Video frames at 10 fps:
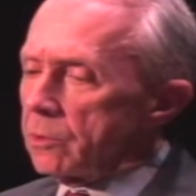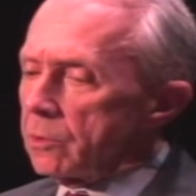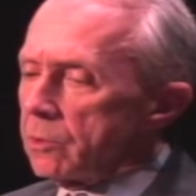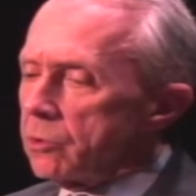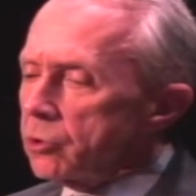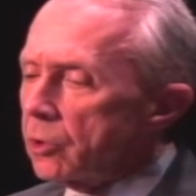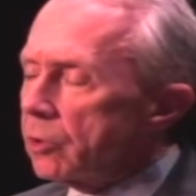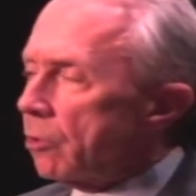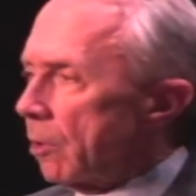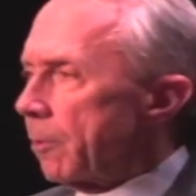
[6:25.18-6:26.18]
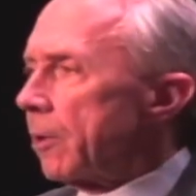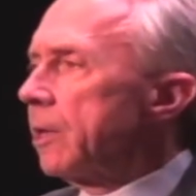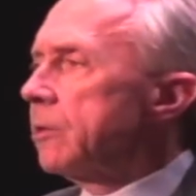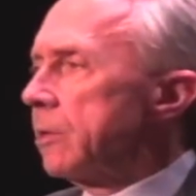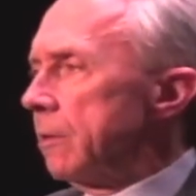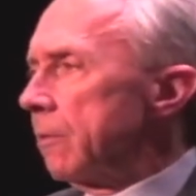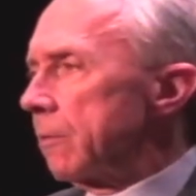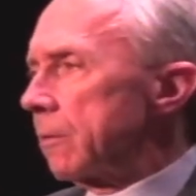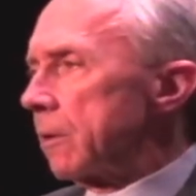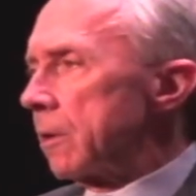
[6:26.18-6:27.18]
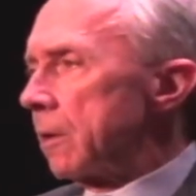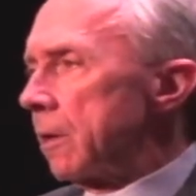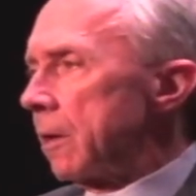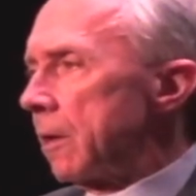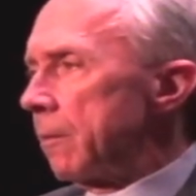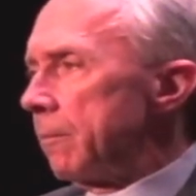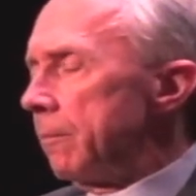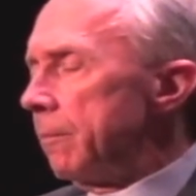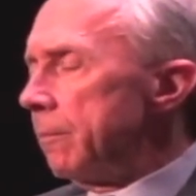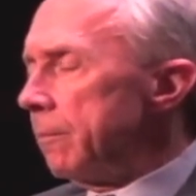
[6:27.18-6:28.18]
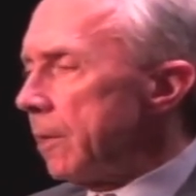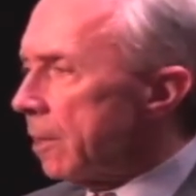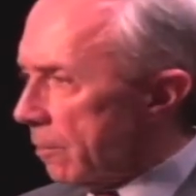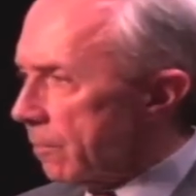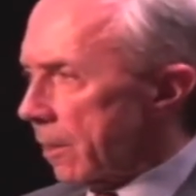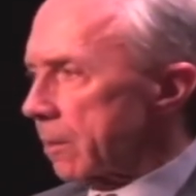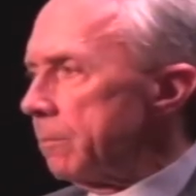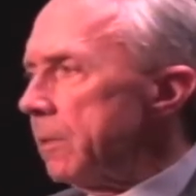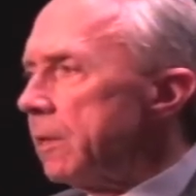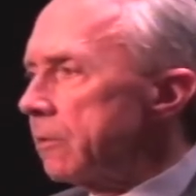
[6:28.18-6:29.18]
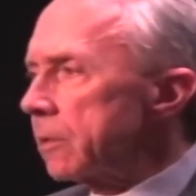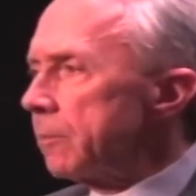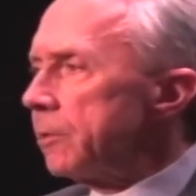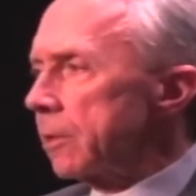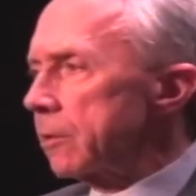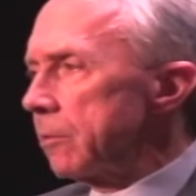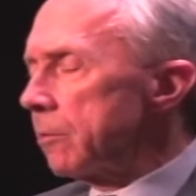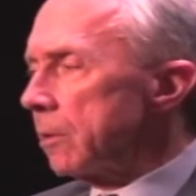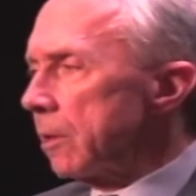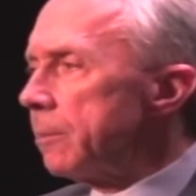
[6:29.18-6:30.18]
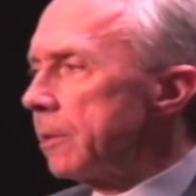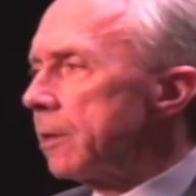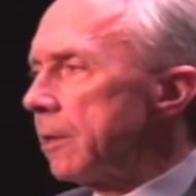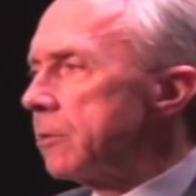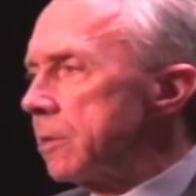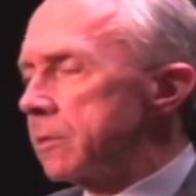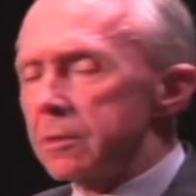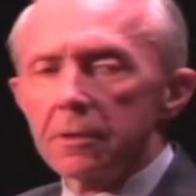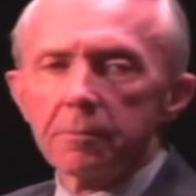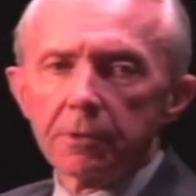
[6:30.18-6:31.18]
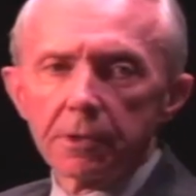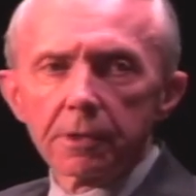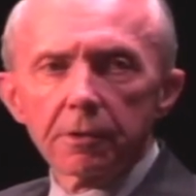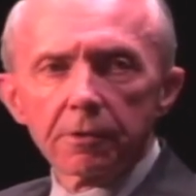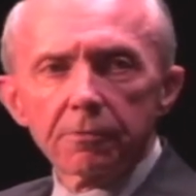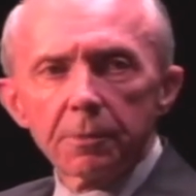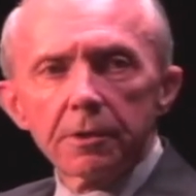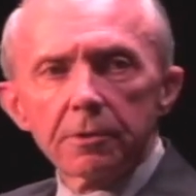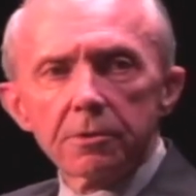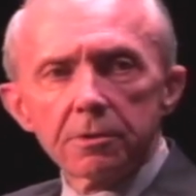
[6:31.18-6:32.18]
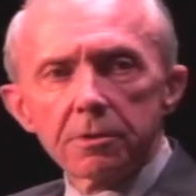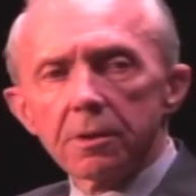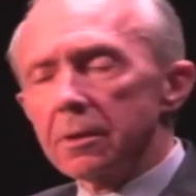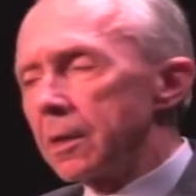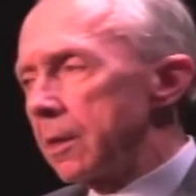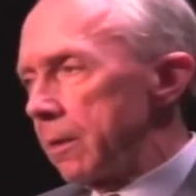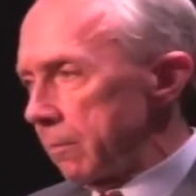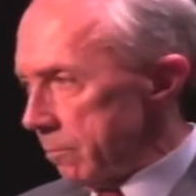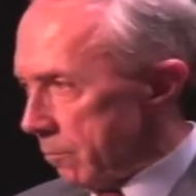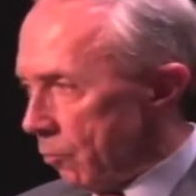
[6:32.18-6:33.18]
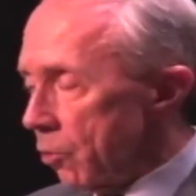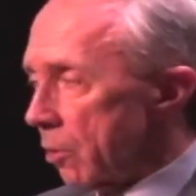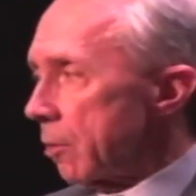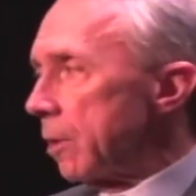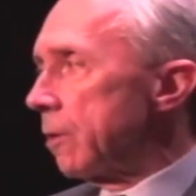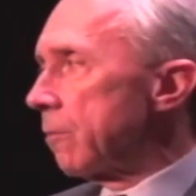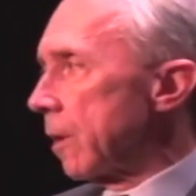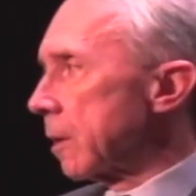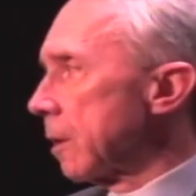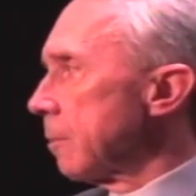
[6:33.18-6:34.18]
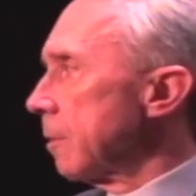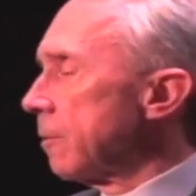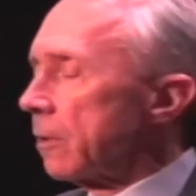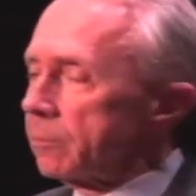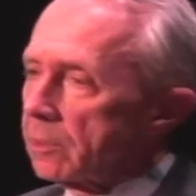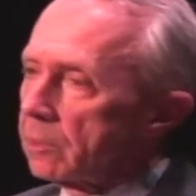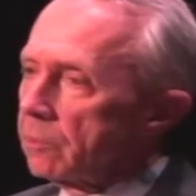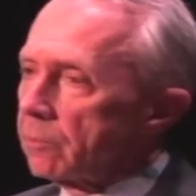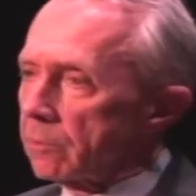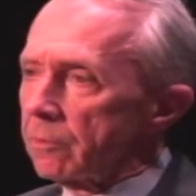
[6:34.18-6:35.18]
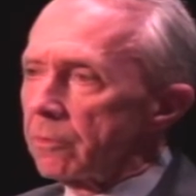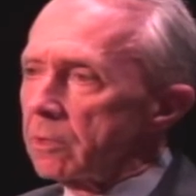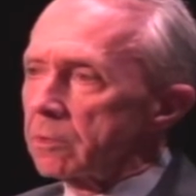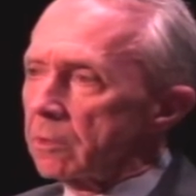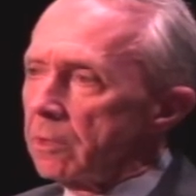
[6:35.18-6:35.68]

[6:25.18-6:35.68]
Should corporations, in effect, be subject to the limitations on political expenditures that they were and, in fact, had been subject to for a century?